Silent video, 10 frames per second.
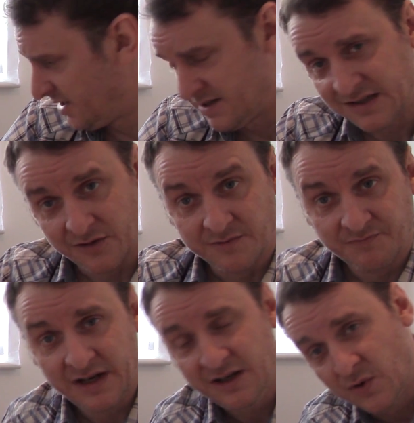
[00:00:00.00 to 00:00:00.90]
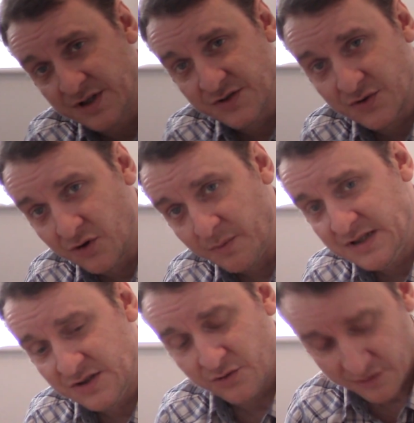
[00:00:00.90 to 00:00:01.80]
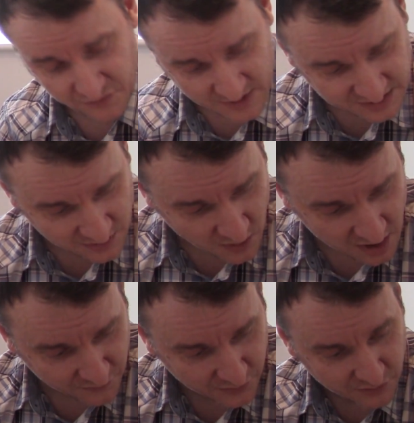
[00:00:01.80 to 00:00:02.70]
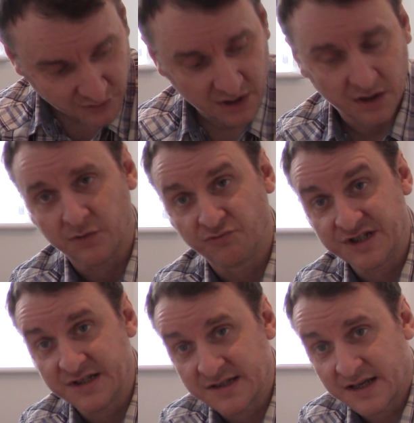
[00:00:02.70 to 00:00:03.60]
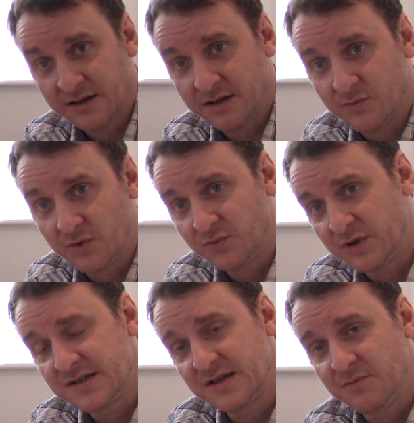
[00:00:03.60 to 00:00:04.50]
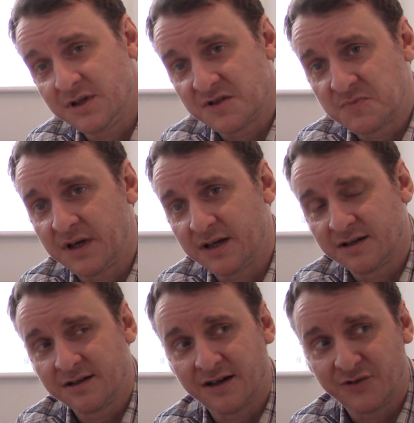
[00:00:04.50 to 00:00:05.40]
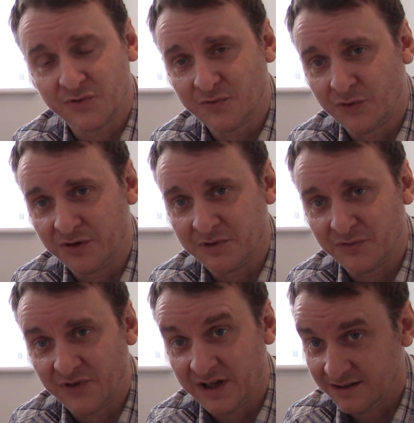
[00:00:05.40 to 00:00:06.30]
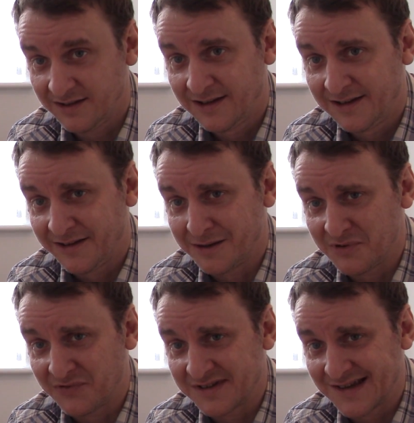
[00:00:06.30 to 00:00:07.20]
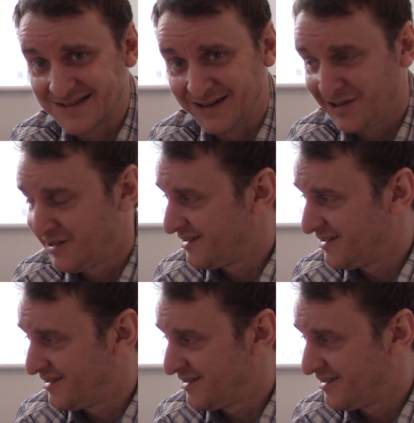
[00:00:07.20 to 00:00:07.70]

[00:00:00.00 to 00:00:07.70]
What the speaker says: So any questions or comments, or if you actually work for Raijintek and want to send me a spare 140mm fan, that'd be fantastic.